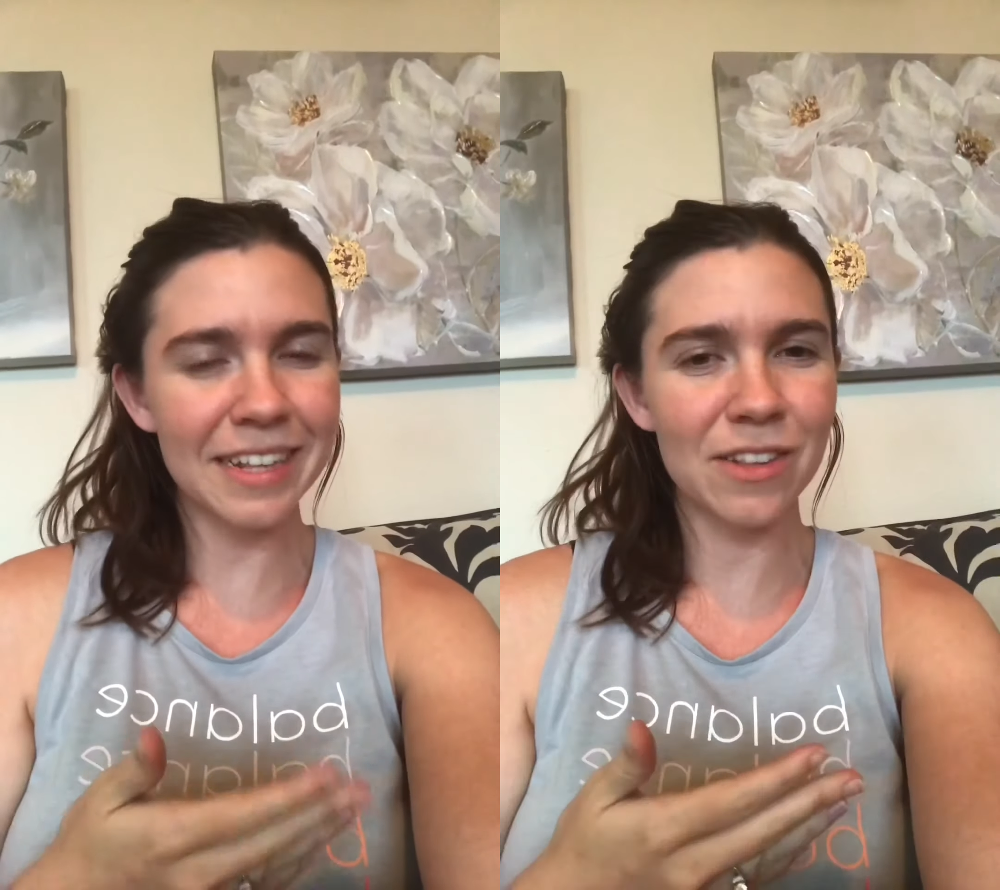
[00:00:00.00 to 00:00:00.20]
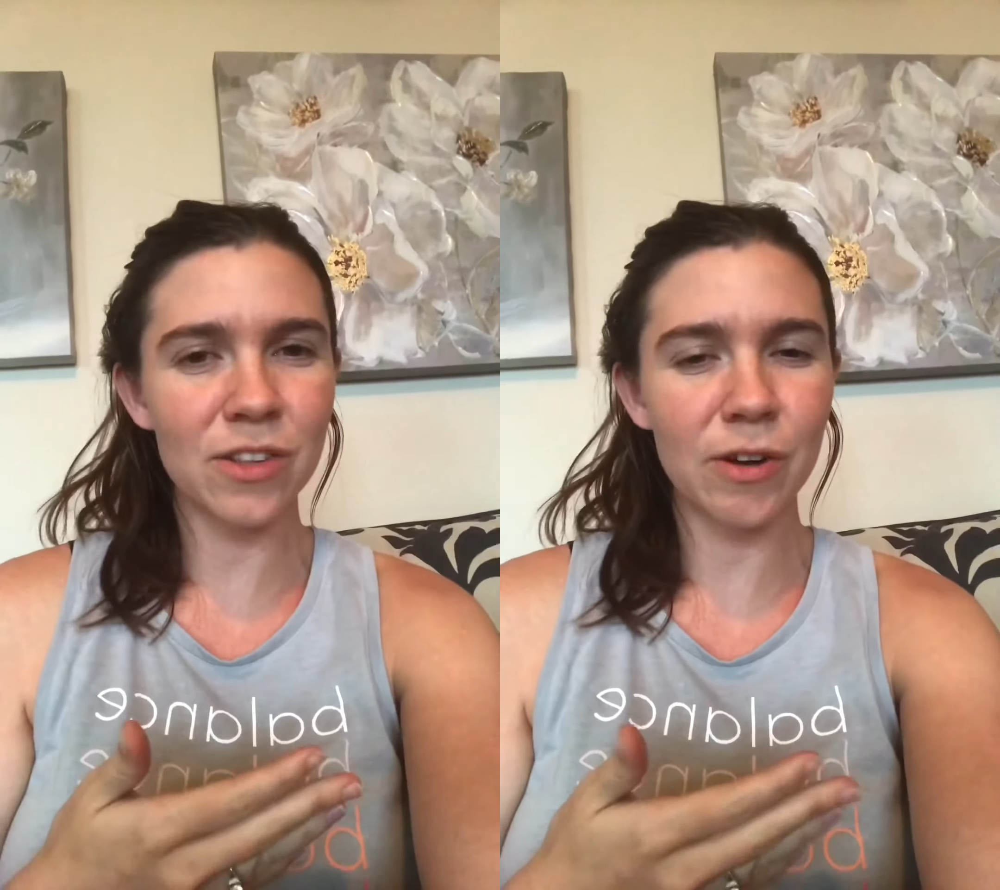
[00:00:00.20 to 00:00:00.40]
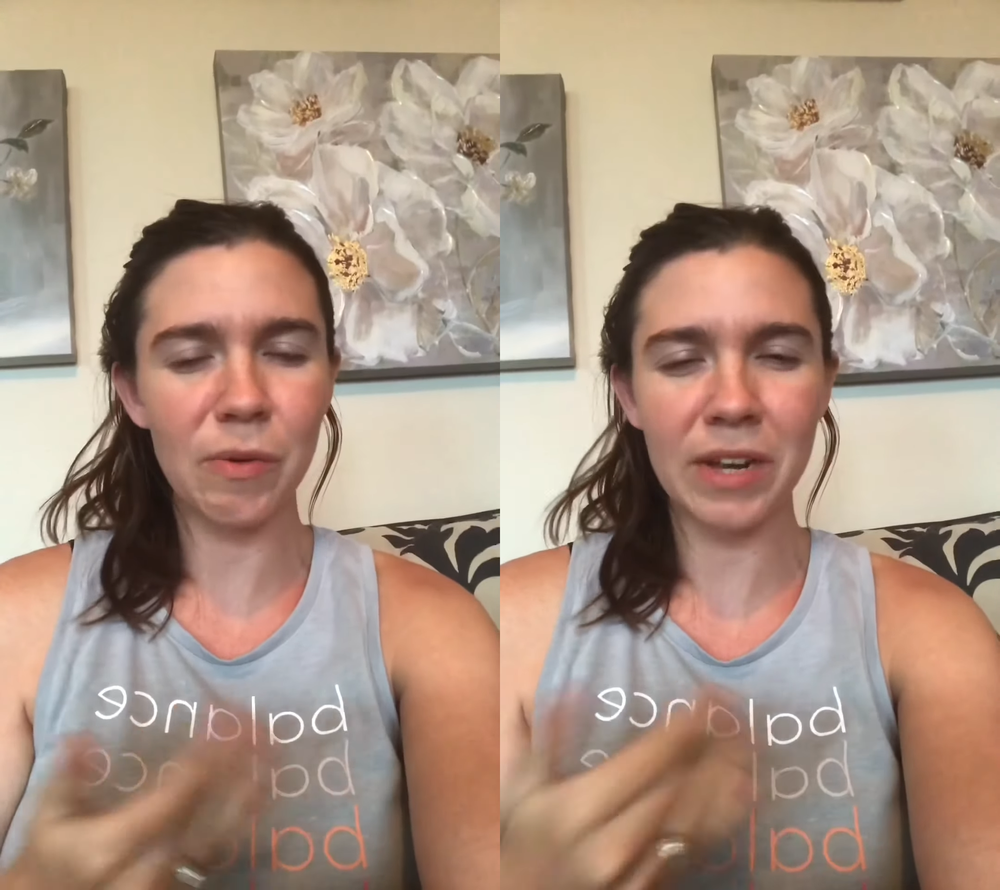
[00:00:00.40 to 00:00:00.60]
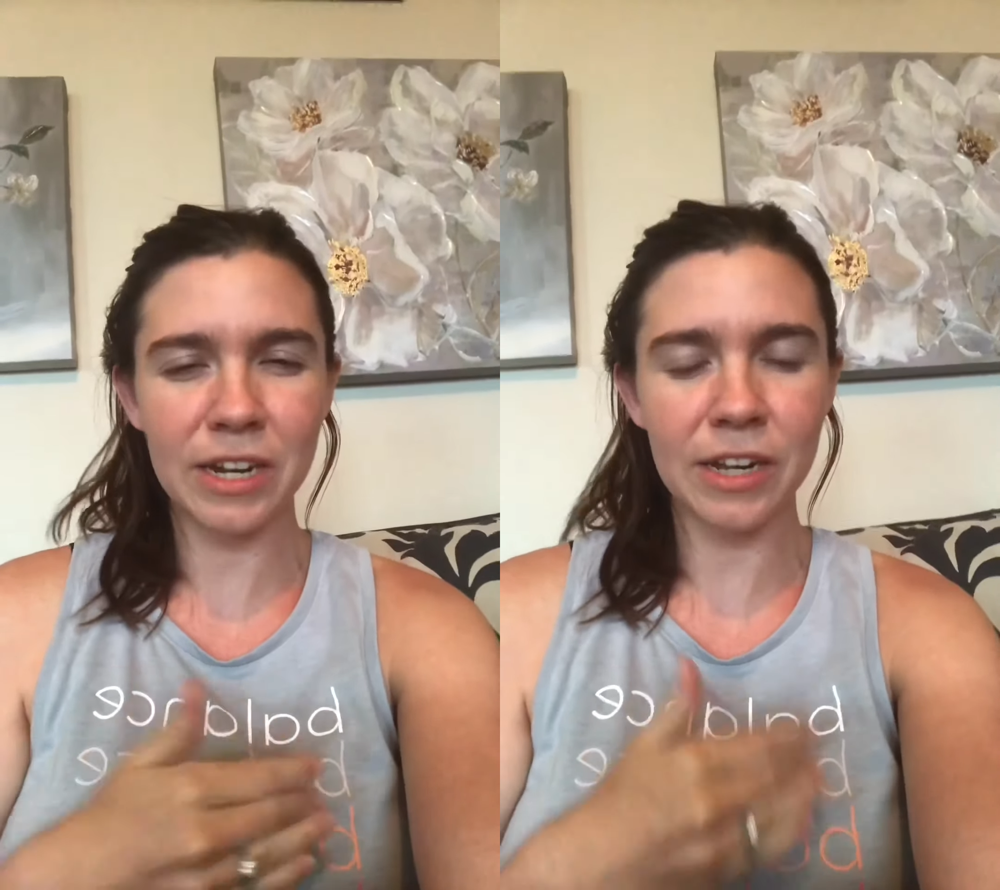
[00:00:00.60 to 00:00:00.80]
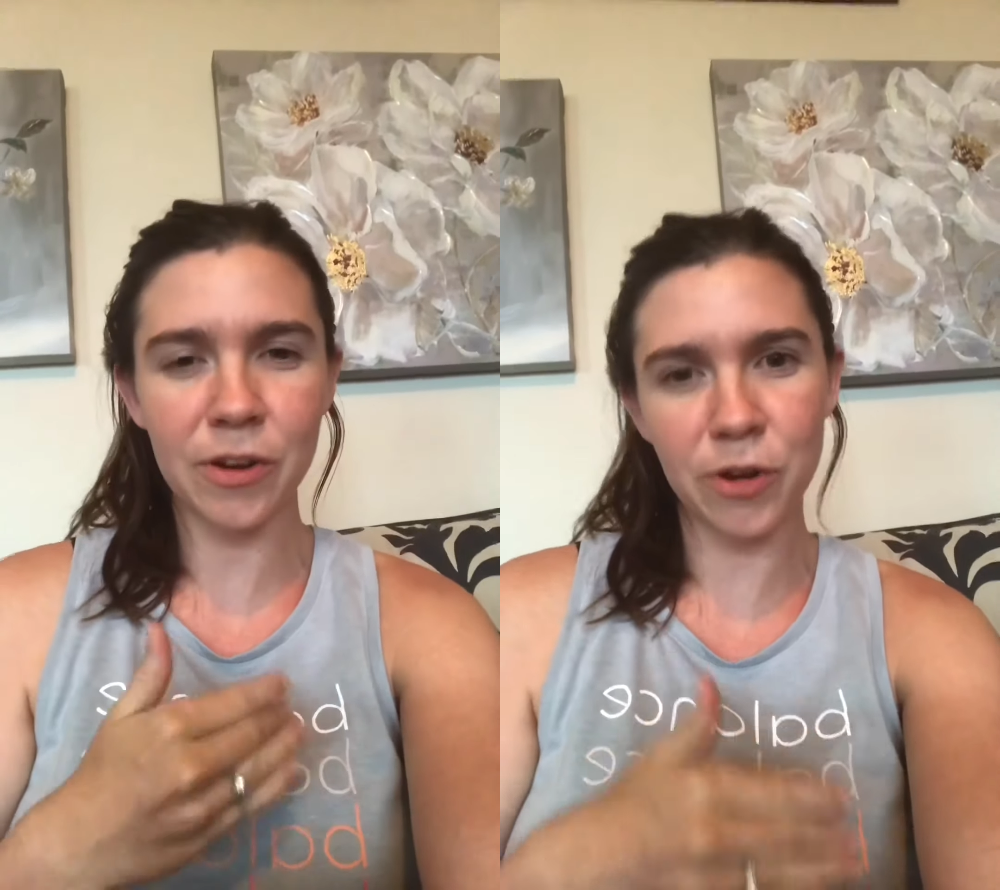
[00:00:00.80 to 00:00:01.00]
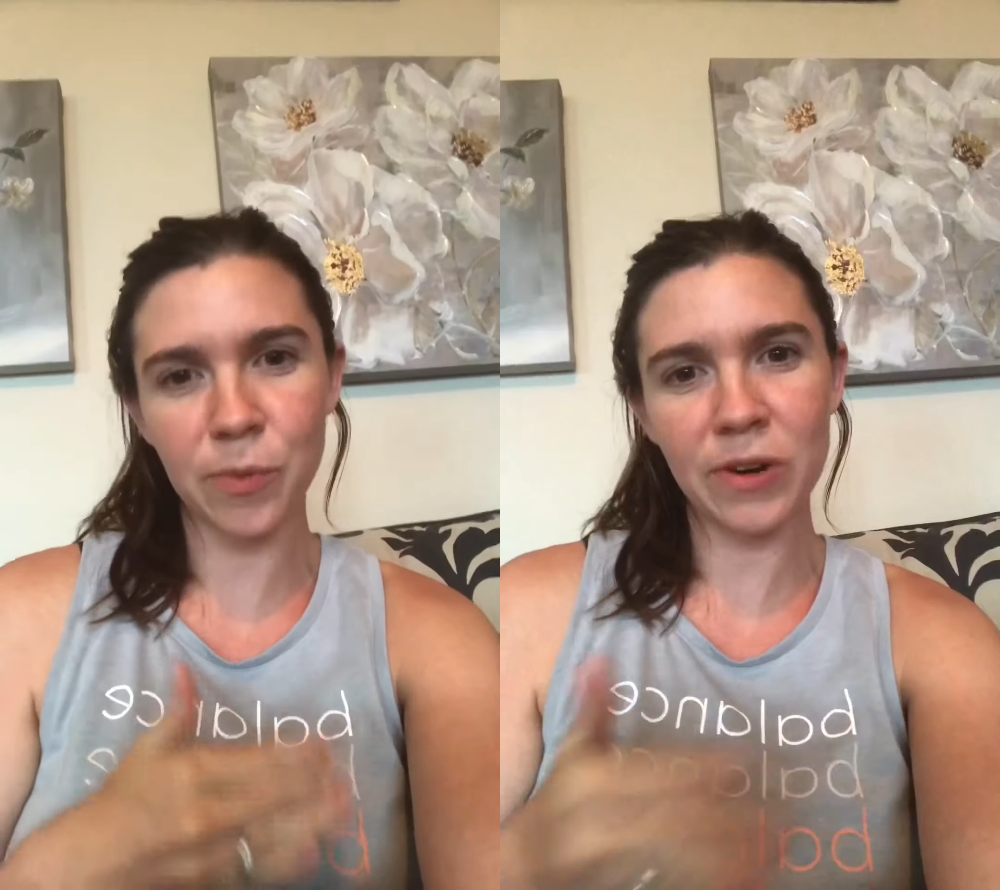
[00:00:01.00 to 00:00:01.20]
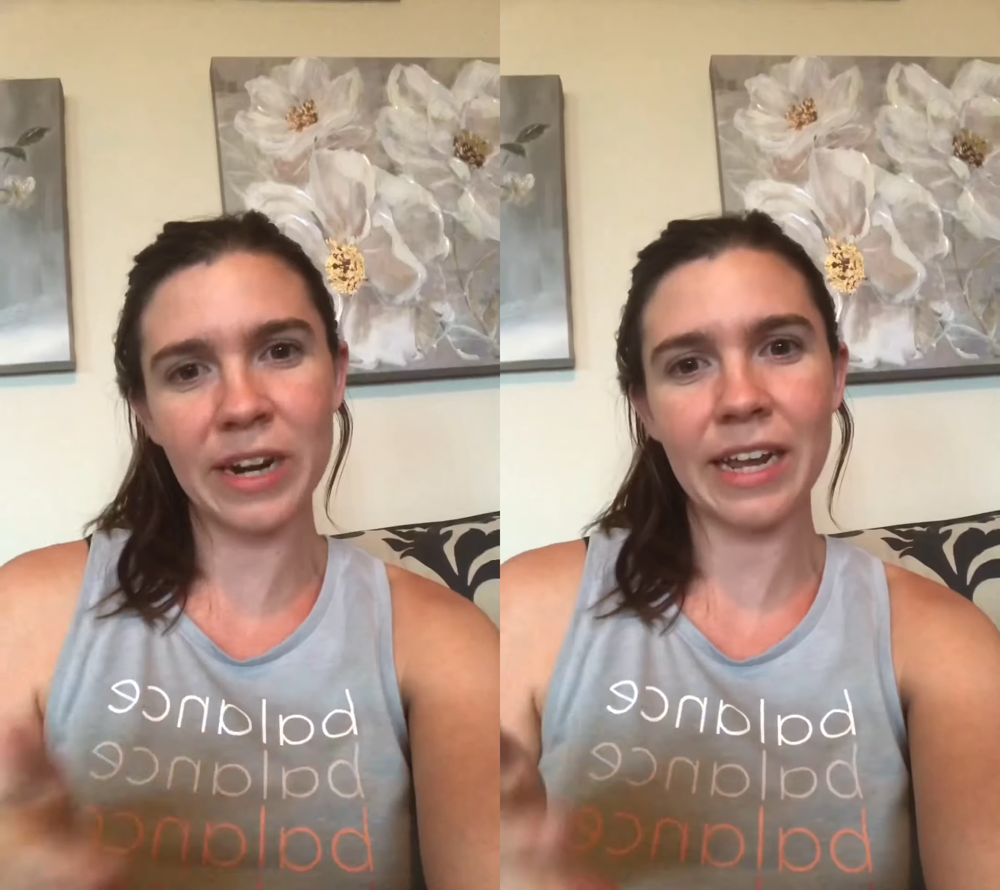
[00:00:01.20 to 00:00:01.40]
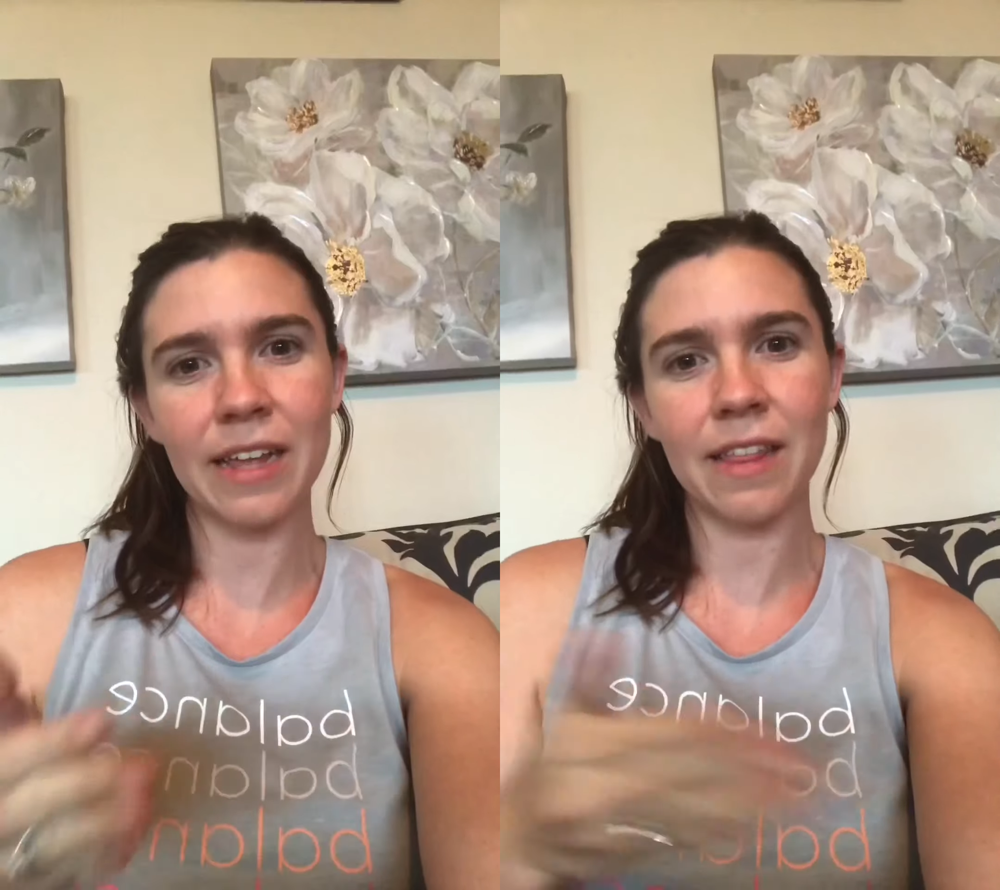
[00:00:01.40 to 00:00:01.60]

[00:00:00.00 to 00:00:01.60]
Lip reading: and so I wanted to incorporate